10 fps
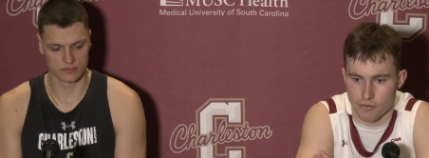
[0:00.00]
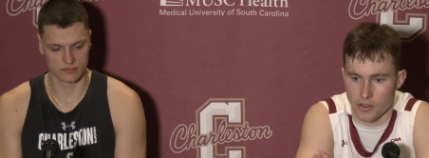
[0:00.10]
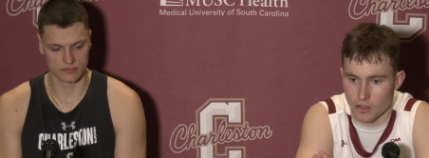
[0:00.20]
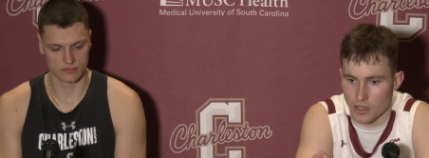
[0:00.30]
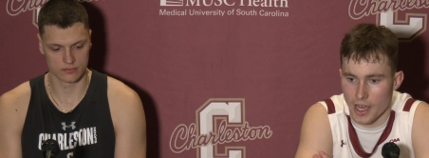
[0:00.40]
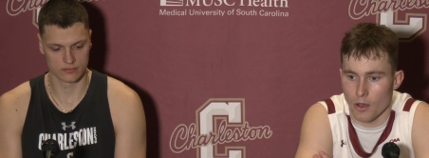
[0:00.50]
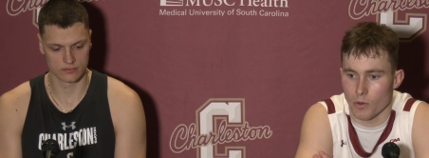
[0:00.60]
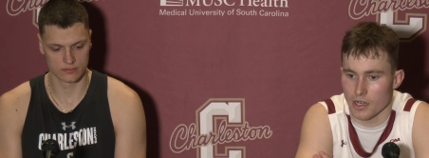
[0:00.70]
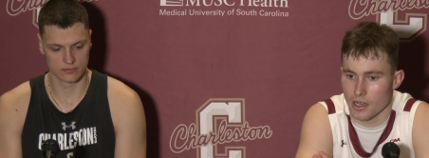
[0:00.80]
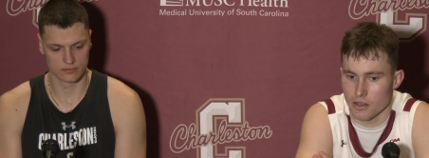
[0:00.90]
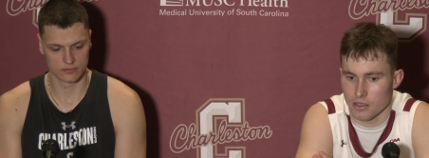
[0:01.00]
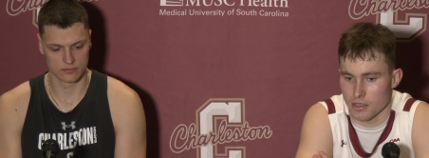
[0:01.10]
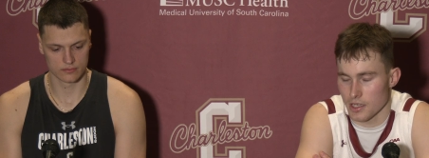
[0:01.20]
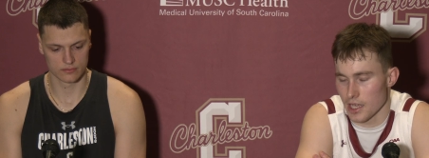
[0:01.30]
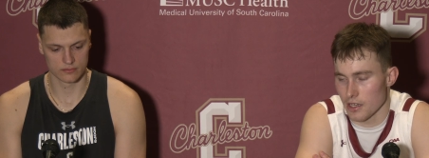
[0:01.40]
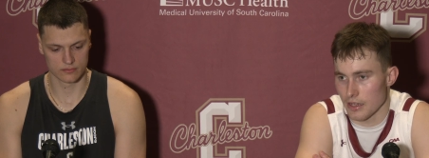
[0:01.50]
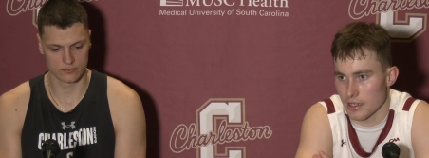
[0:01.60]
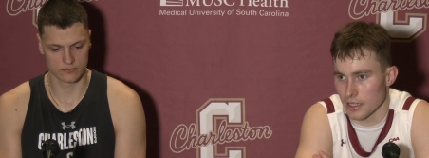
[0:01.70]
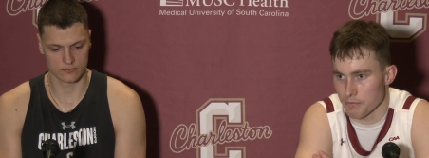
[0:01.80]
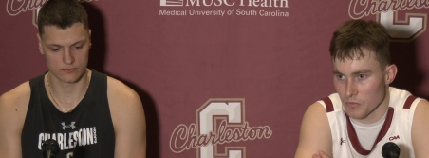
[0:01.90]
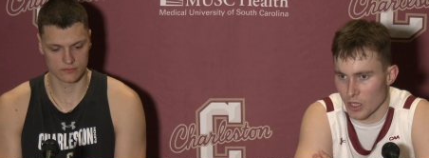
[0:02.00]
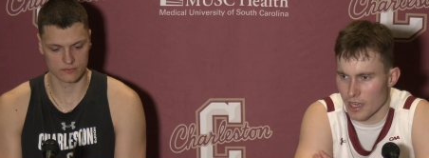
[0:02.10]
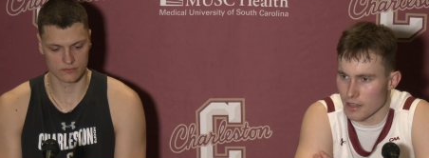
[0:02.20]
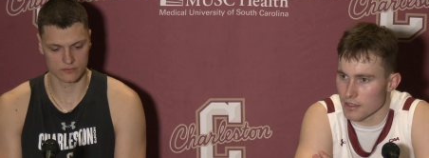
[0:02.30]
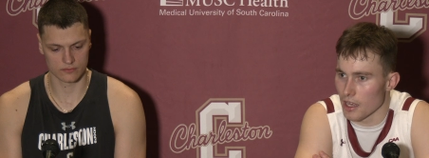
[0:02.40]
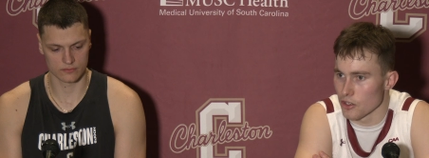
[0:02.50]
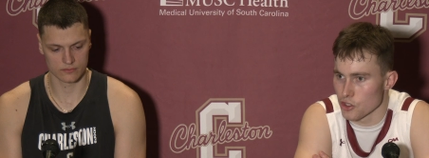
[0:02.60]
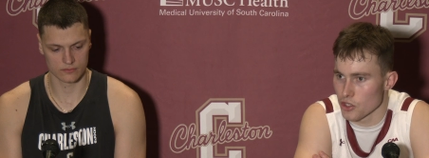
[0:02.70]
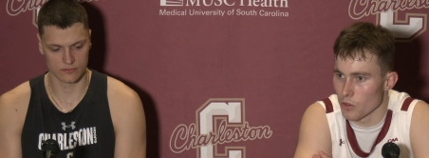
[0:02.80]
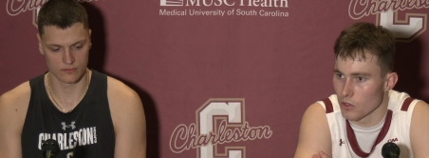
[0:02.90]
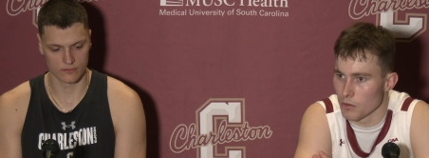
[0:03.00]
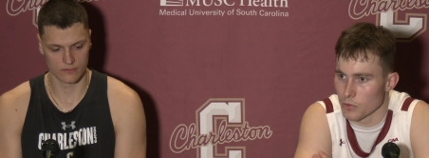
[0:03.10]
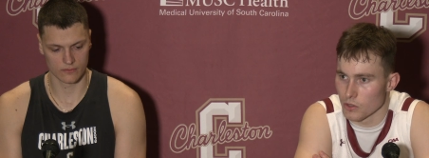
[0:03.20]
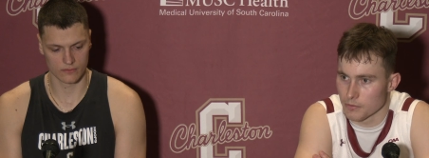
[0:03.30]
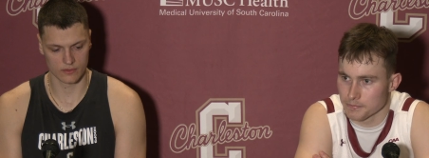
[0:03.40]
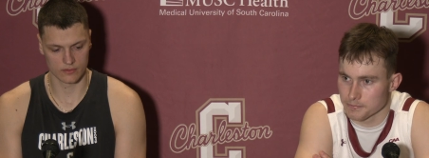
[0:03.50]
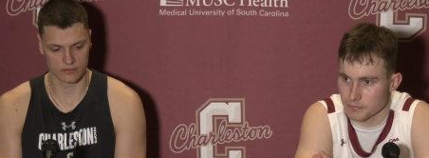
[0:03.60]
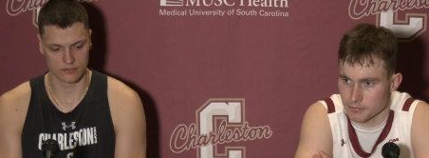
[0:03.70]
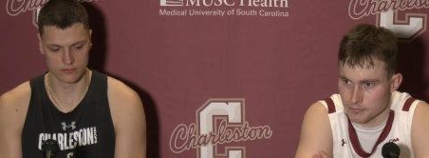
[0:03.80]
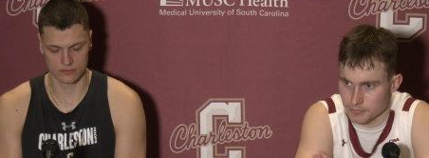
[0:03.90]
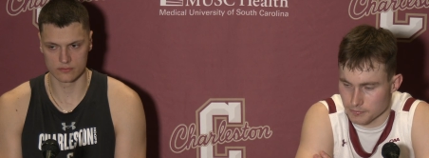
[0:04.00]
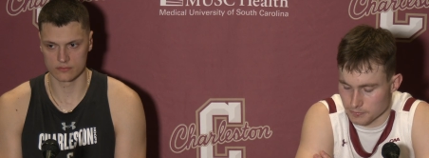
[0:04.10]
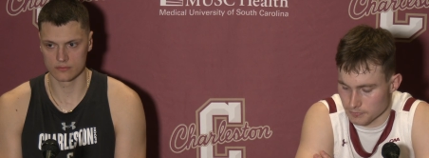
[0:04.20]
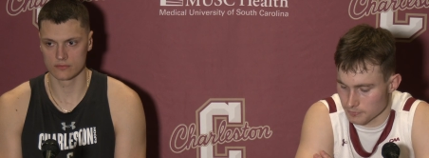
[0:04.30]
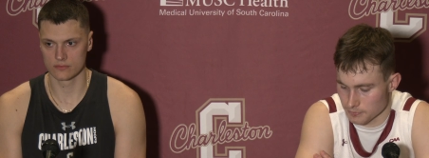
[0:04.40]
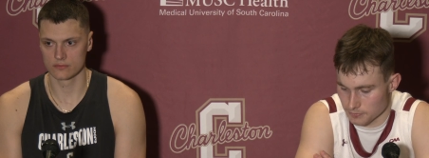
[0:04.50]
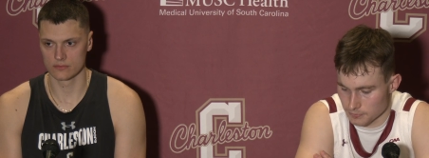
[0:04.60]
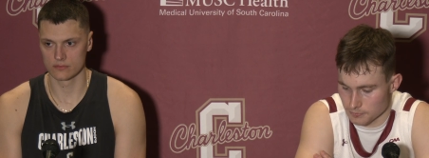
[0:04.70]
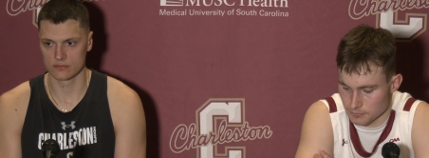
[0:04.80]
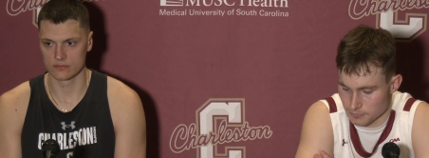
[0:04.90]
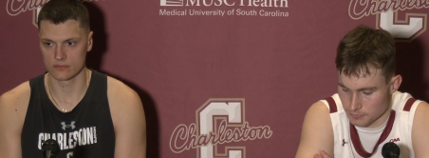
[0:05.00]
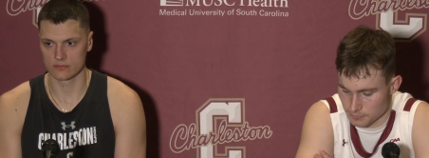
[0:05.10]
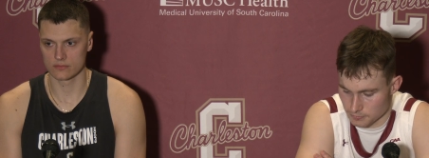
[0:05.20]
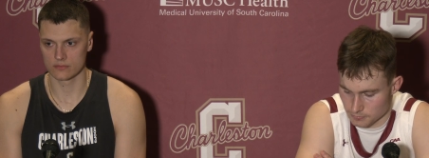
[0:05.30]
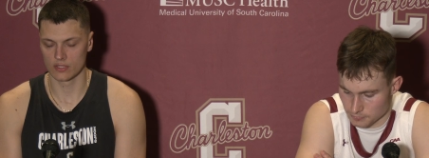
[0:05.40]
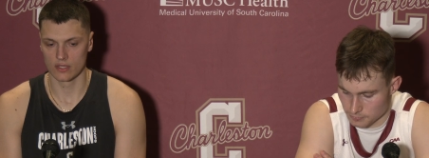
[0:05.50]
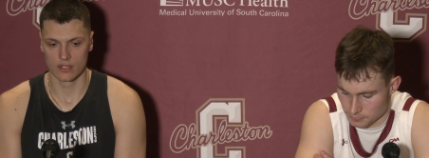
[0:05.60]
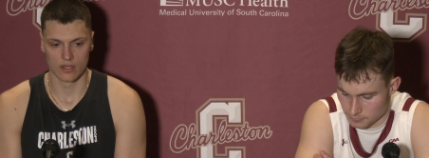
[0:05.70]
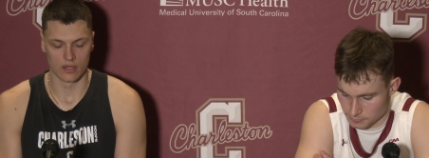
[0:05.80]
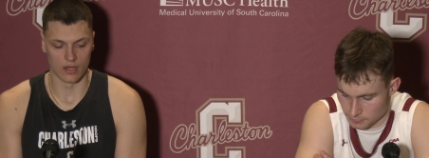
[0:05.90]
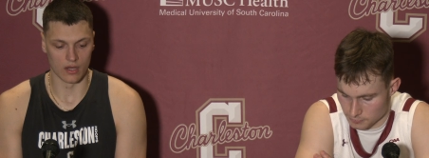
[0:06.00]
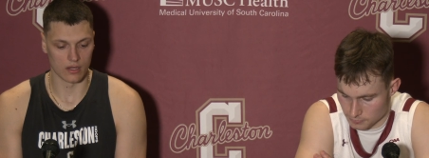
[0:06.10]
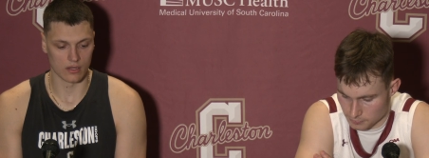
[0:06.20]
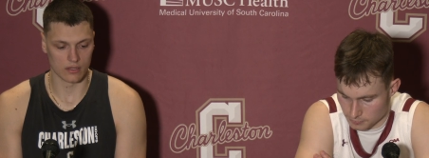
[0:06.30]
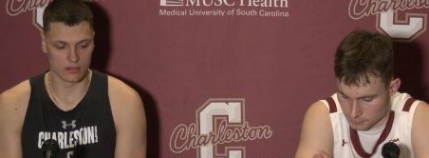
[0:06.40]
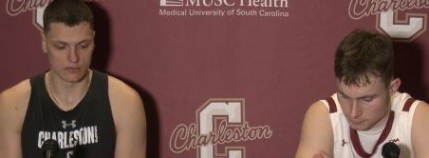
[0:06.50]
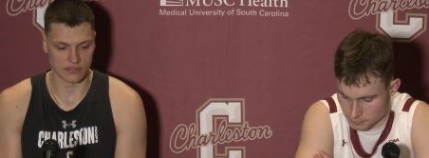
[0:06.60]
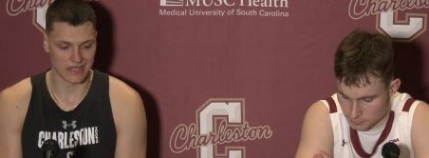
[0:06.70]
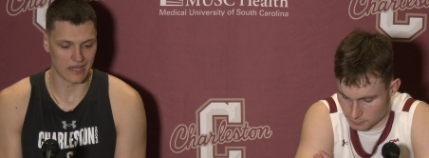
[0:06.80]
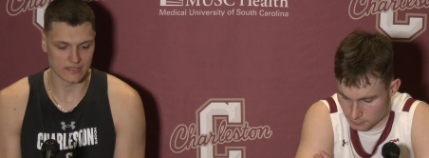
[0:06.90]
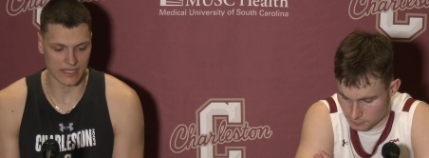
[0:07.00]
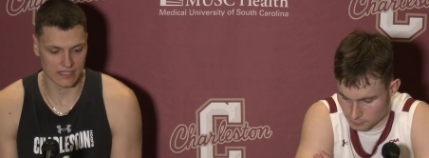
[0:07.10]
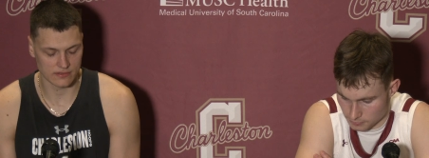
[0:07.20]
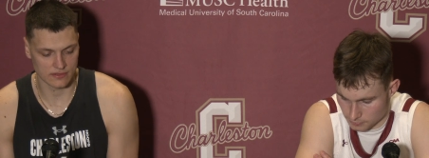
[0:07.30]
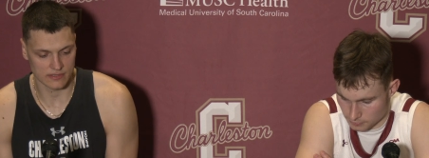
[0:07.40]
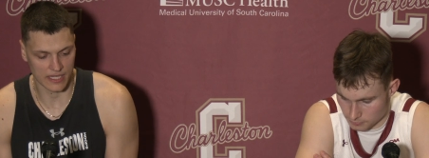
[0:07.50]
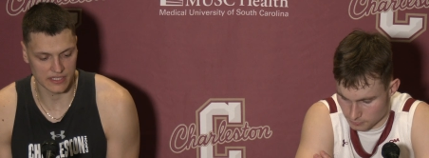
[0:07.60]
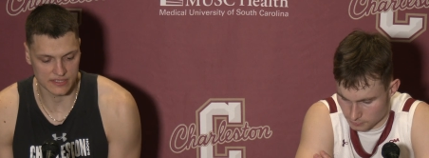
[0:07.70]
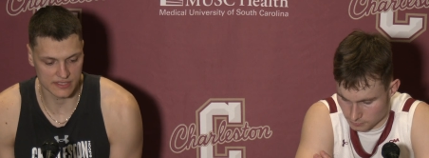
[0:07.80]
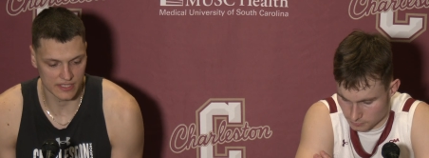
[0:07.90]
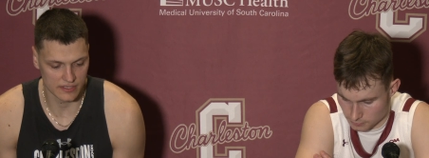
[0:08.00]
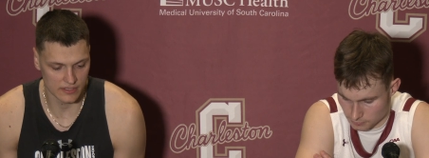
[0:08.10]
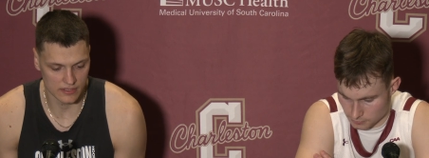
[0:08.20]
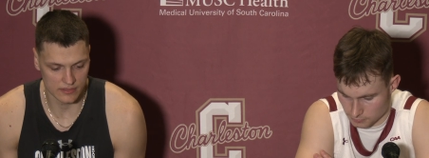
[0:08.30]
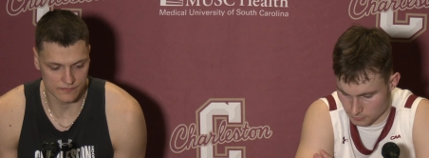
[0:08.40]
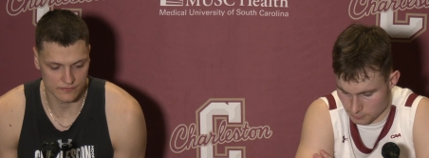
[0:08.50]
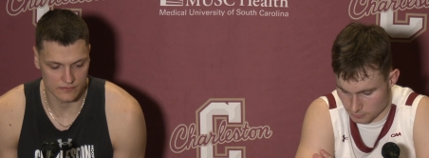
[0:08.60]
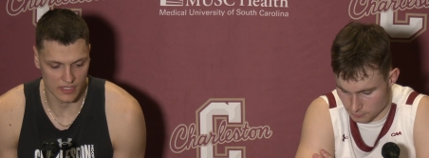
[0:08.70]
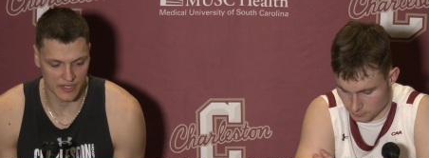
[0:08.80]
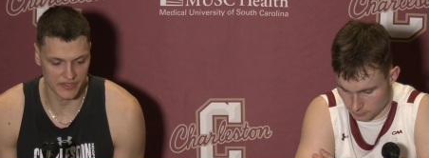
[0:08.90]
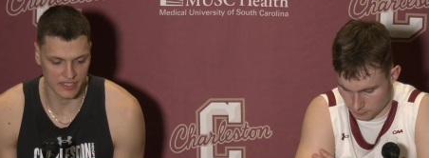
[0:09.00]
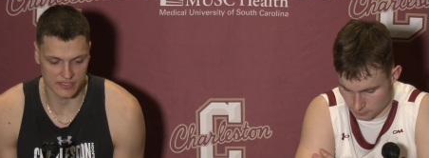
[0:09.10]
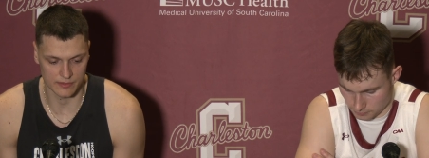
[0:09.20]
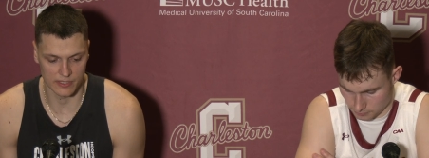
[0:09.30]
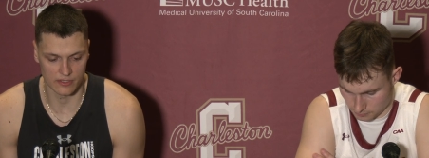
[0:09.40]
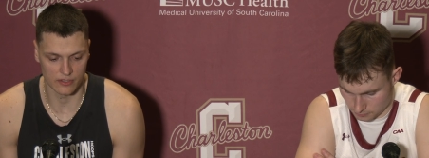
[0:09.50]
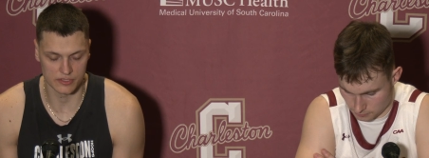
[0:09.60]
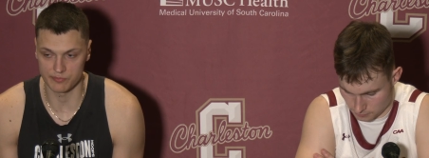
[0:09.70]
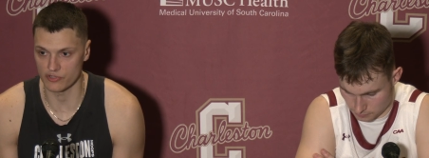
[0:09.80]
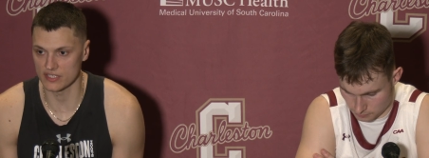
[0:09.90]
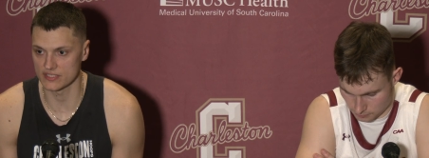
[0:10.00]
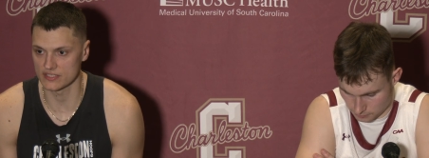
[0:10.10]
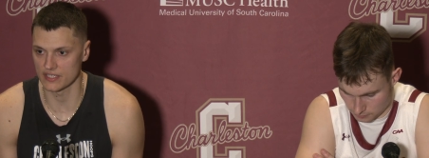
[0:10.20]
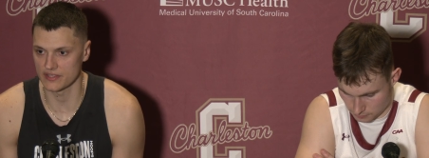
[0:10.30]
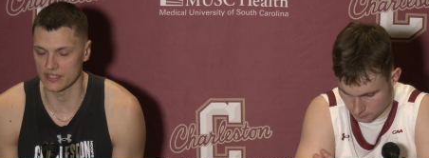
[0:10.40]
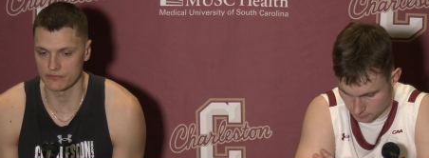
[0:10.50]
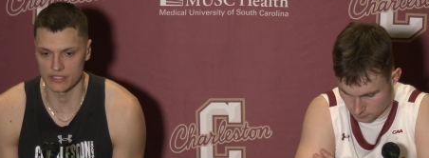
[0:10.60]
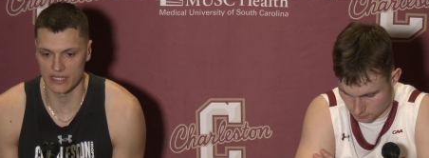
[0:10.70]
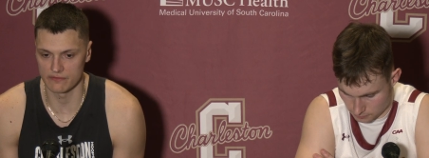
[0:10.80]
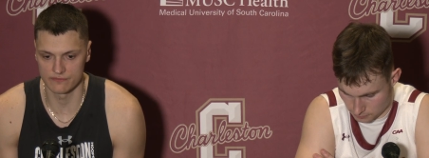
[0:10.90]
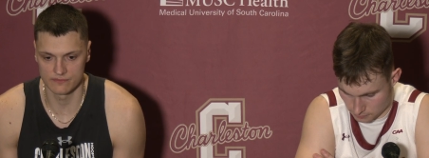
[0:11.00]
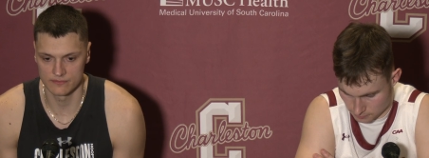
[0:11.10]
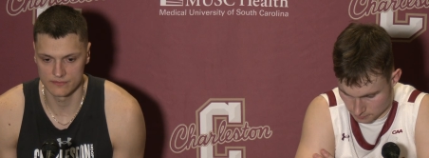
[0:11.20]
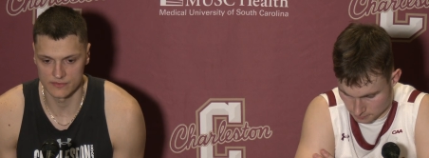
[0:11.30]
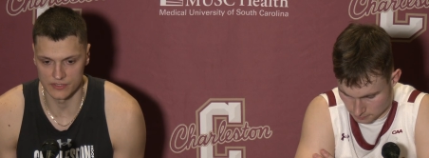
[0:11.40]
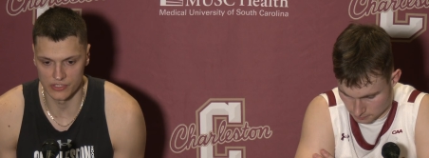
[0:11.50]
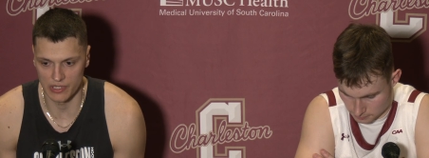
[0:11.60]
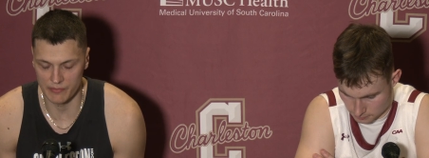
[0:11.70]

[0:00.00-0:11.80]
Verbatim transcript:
Speaker 1: of figuring out one another. And I think it's starting to show a lot more. Same, same
Speaker 2: question. Uh, yeah, like like he said, um, I think it's about only process. I think we have, you know,